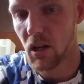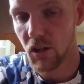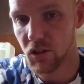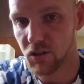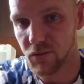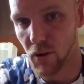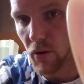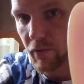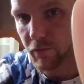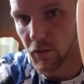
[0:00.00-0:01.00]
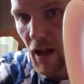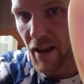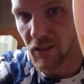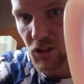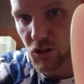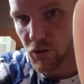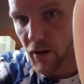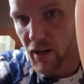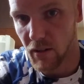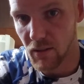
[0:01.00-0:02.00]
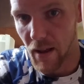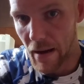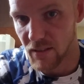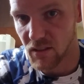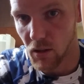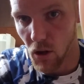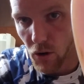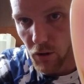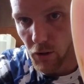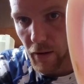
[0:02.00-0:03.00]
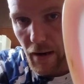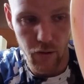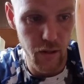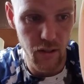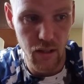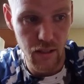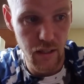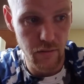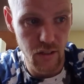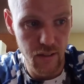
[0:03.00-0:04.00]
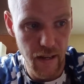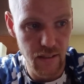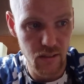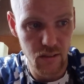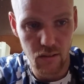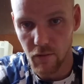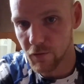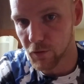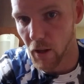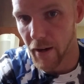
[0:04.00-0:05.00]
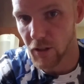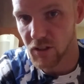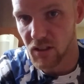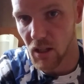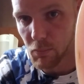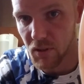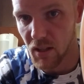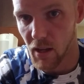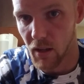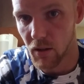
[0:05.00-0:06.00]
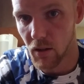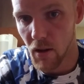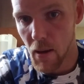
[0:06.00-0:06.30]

just throw it flat and straight, nice low to the ground. It gives a nice flare skip at the end,